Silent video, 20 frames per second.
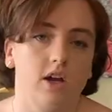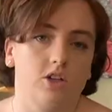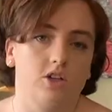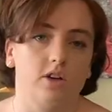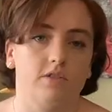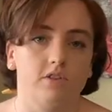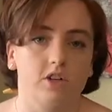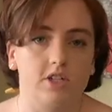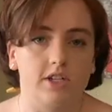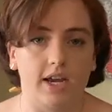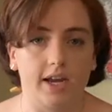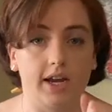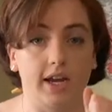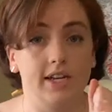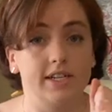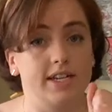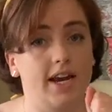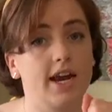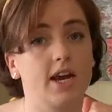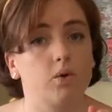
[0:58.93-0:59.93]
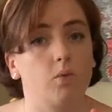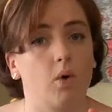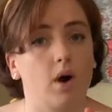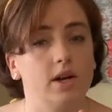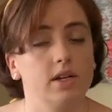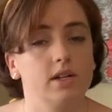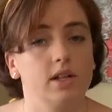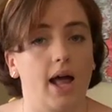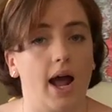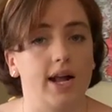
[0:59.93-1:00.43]
So if you can take
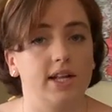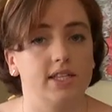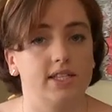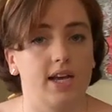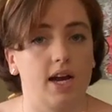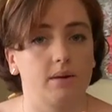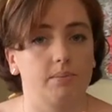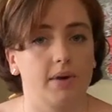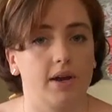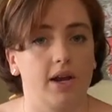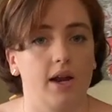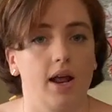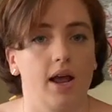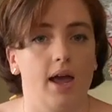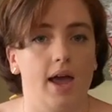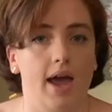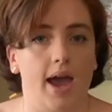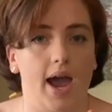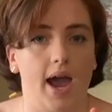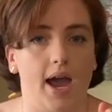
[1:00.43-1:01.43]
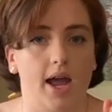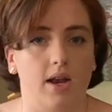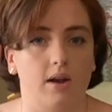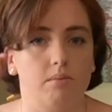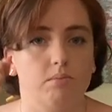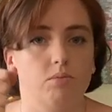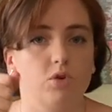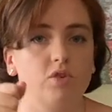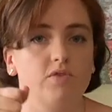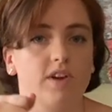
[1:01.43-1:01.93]
one line segment and
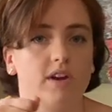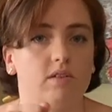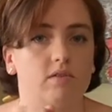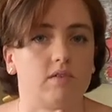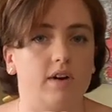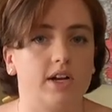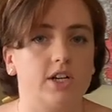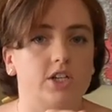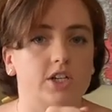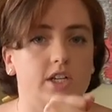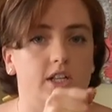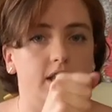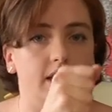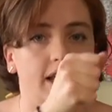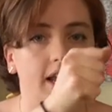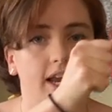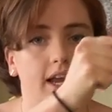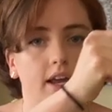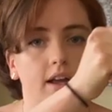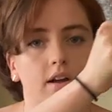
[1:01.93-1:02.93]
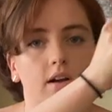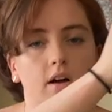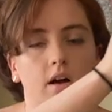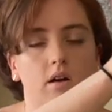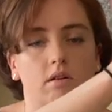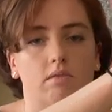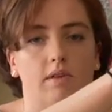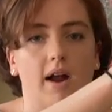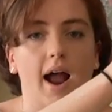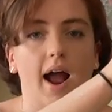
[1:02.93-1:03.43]
move it rigidly
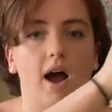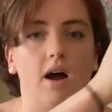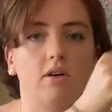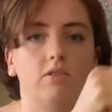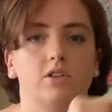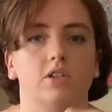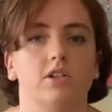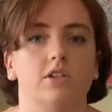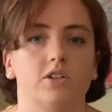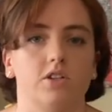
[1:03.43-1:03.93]
around